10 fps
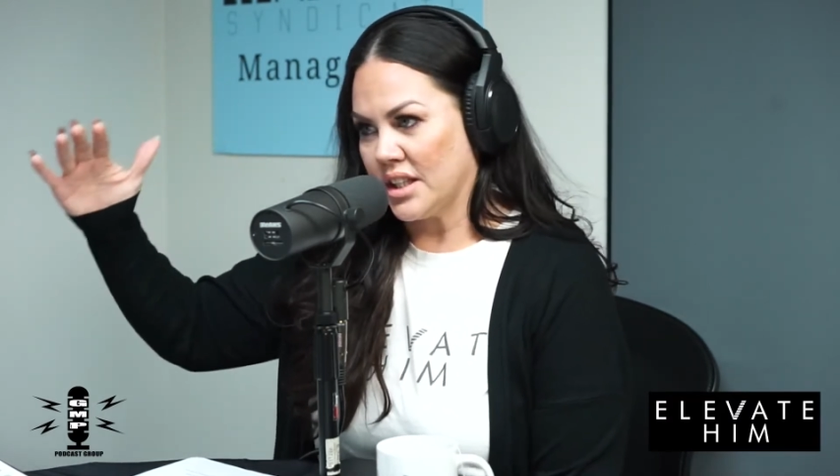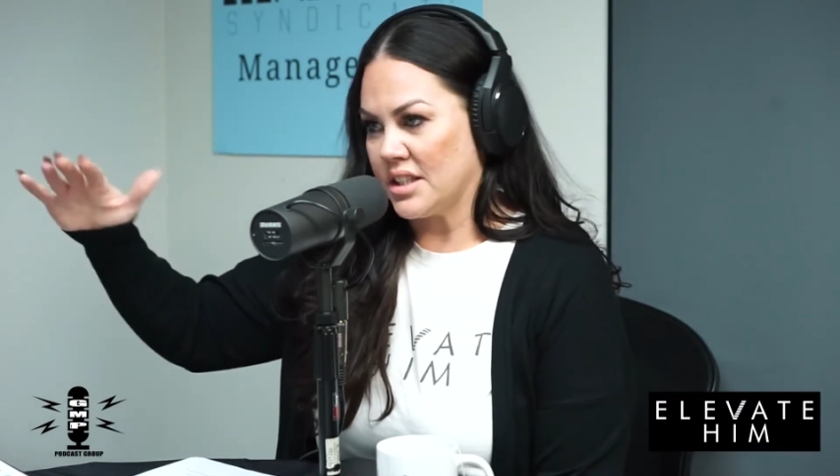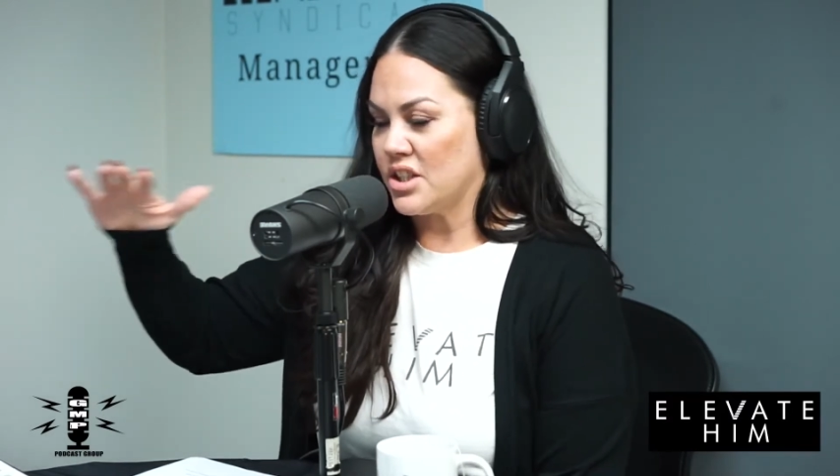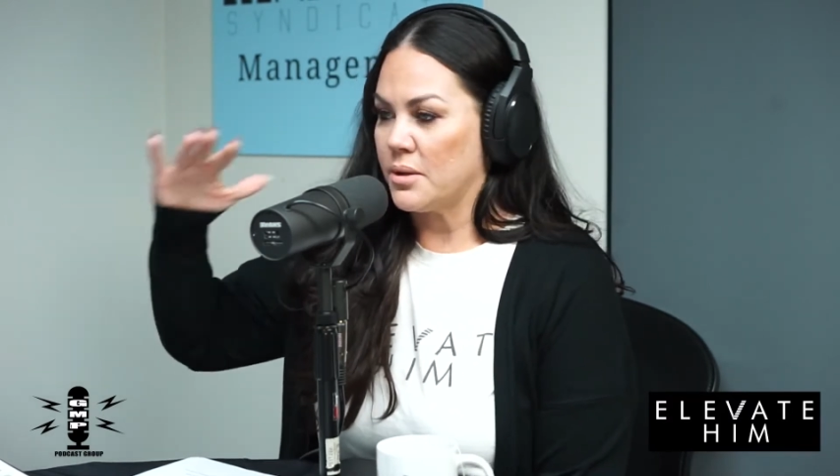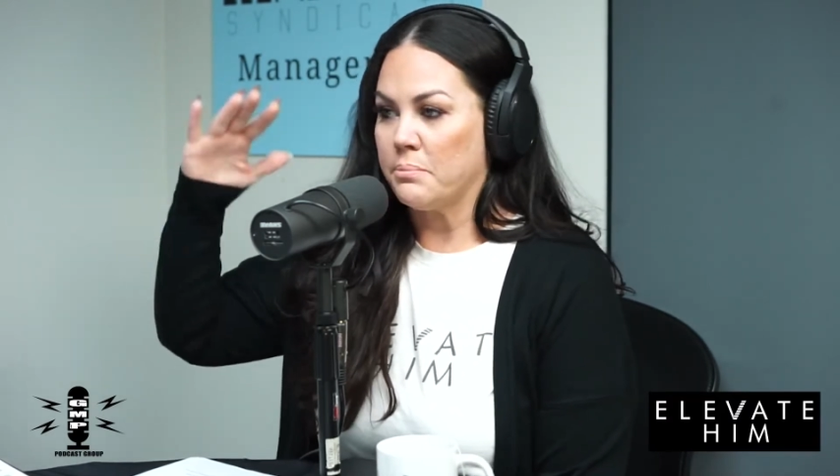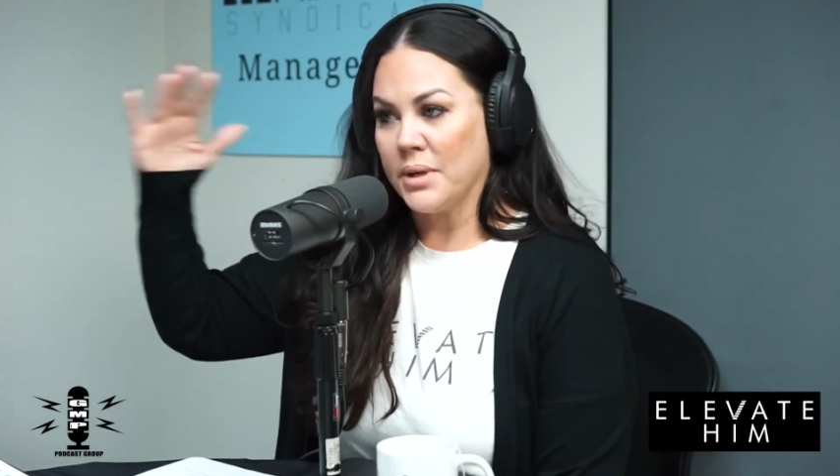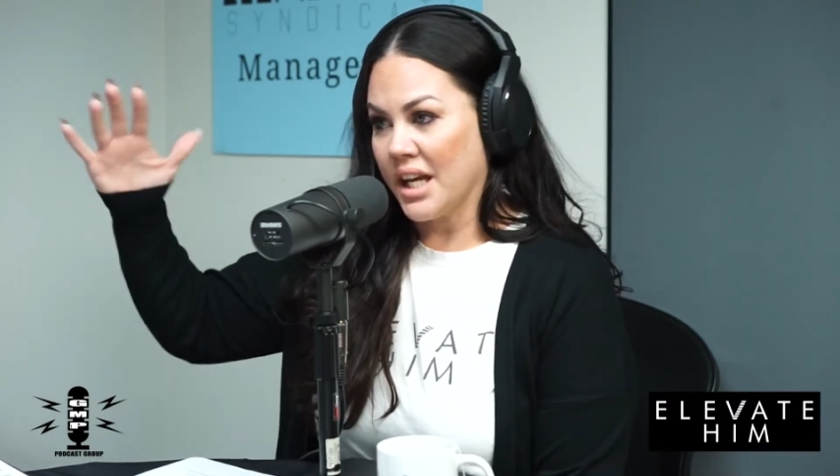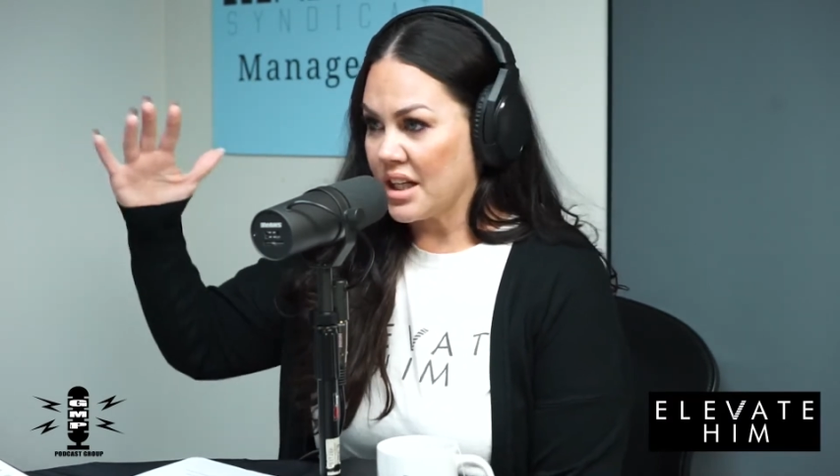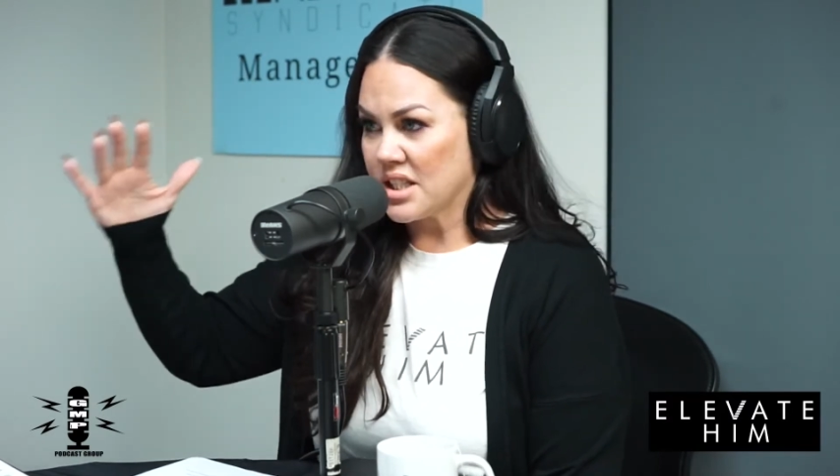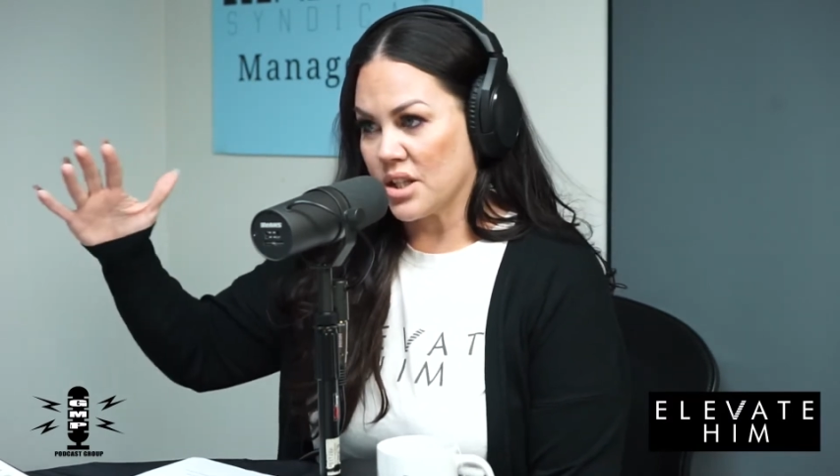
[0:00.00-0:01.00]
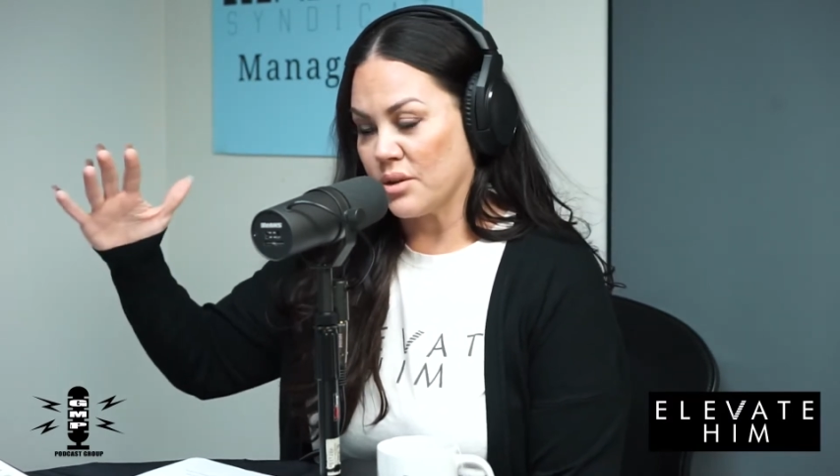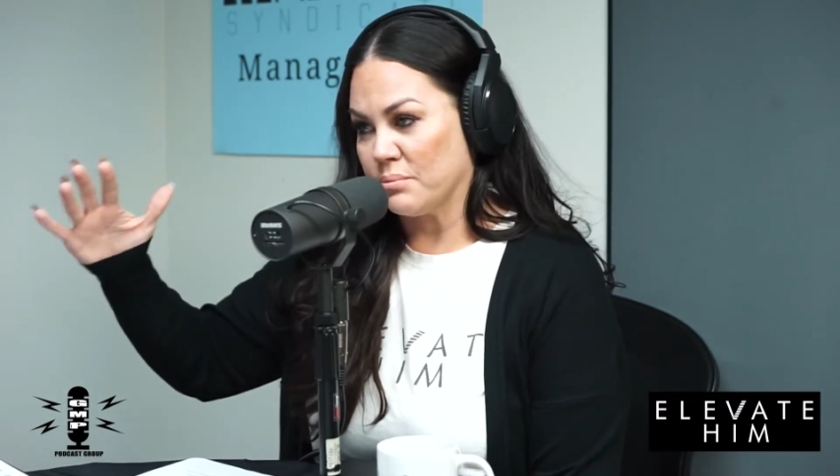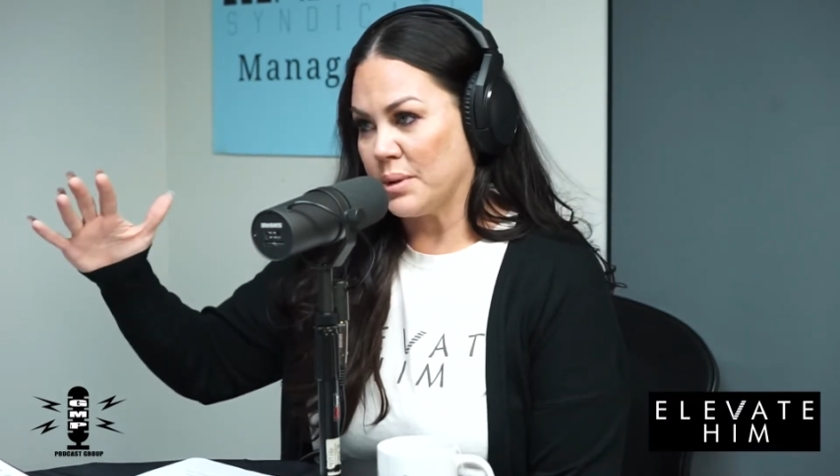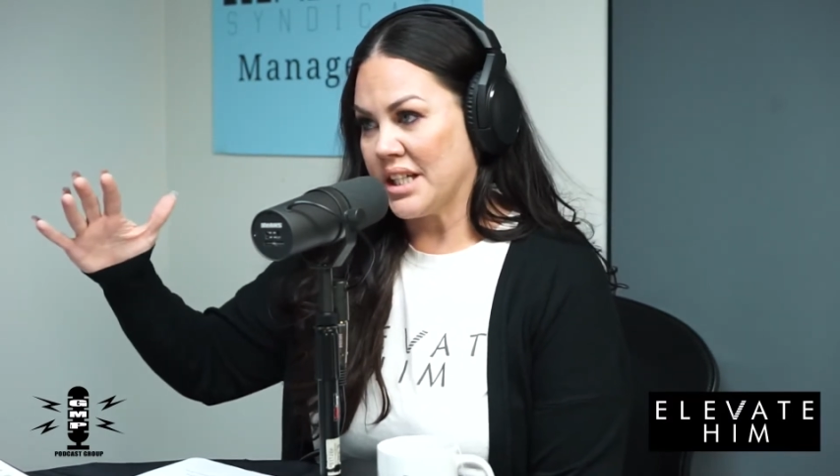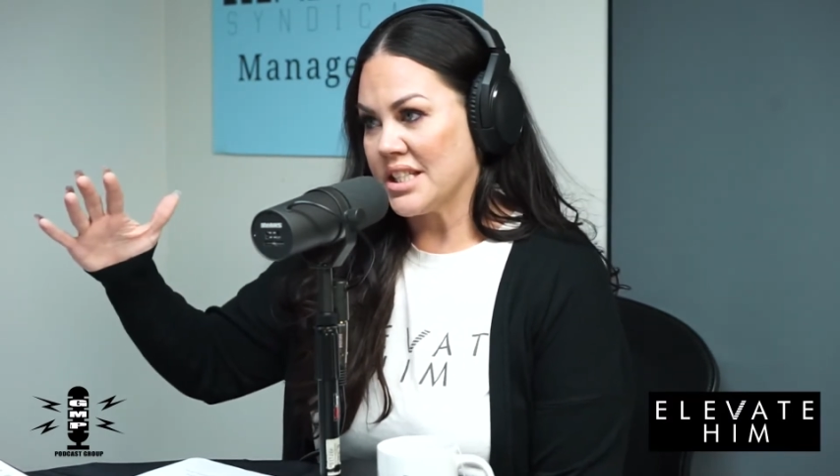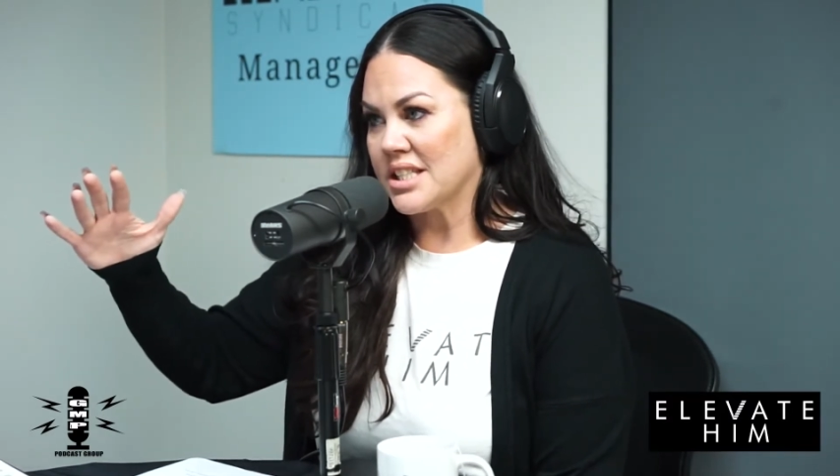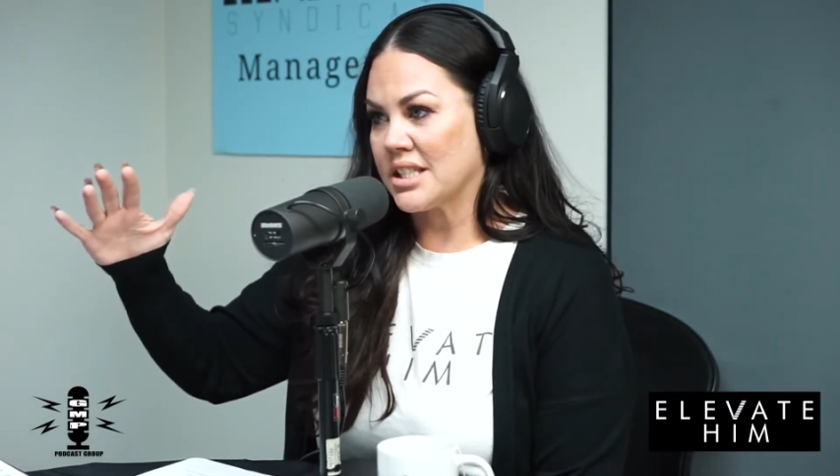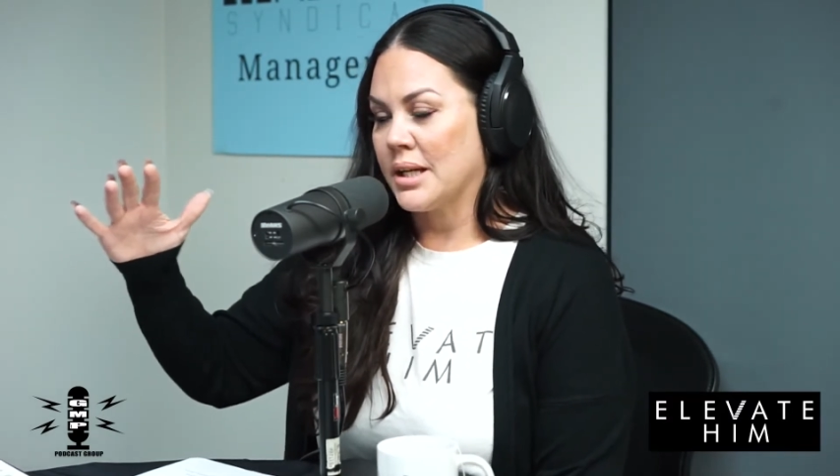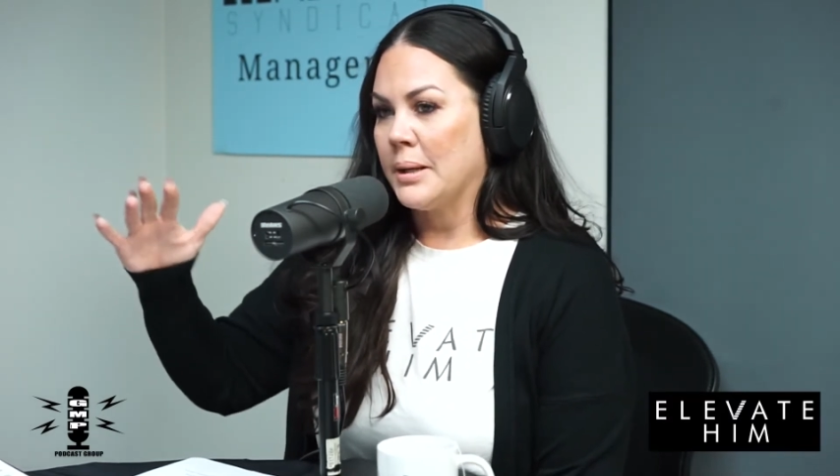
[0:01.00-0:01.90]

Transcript: They should be at a certain place.